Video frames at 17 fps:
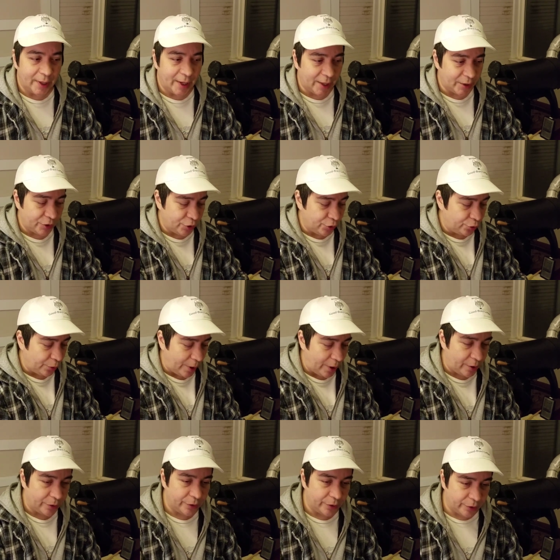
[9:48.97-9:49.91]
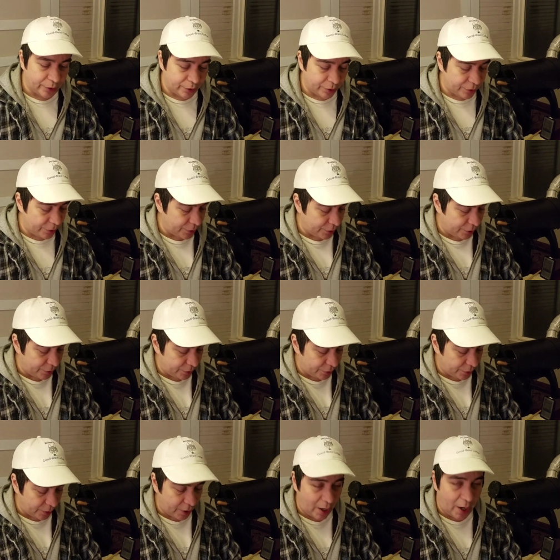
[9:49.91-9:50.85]
and you ground the,
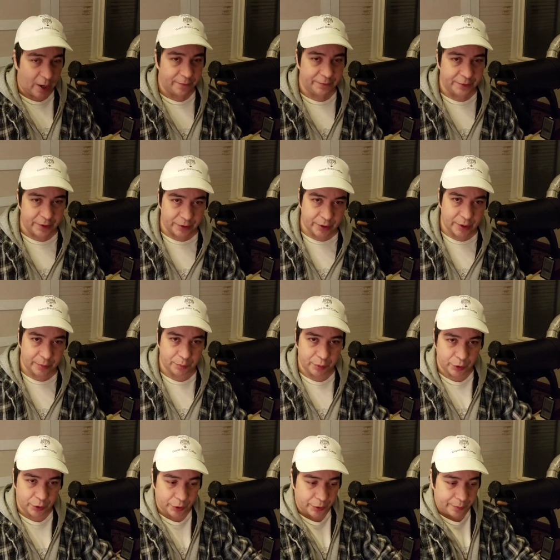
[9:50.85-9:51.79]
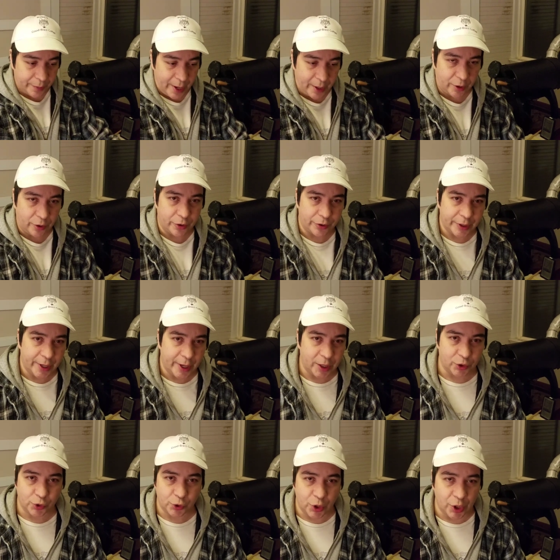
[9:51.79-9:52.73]
the, the coffee and then put it back on the
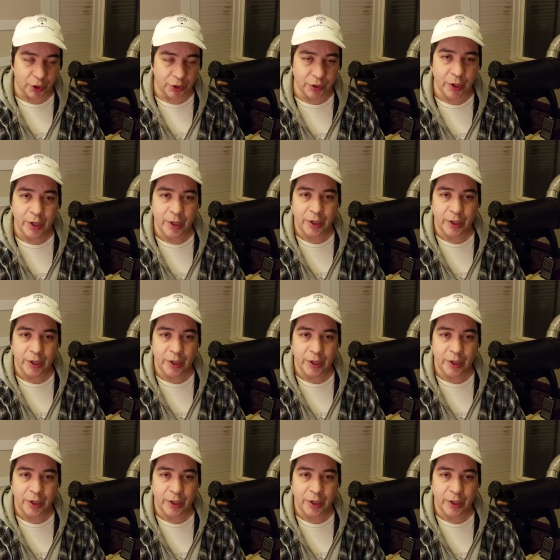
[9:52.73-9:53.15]
Agtron,